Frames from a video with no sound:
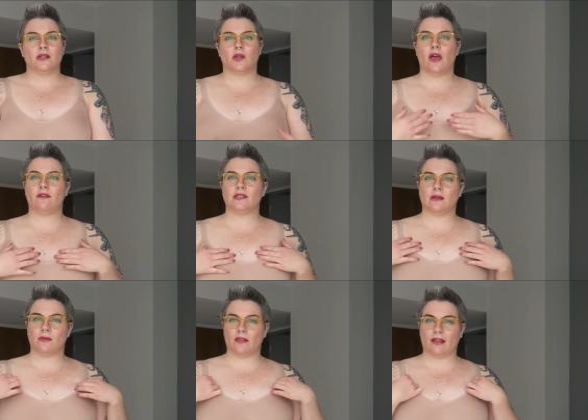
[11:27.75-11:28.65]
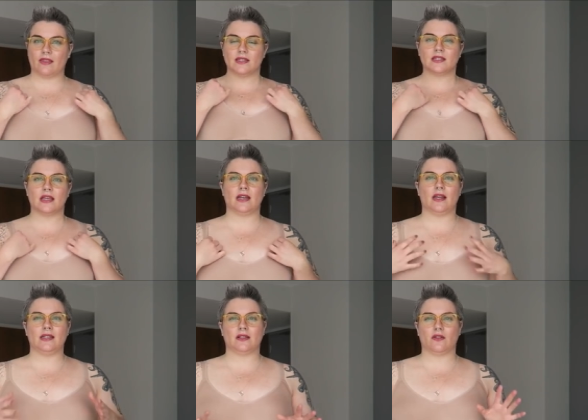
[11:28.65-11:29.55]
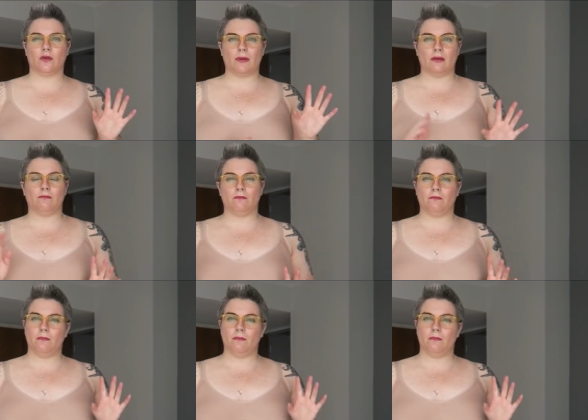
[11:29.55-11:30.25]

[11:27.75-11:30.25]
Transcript: So having something like this that is a little bit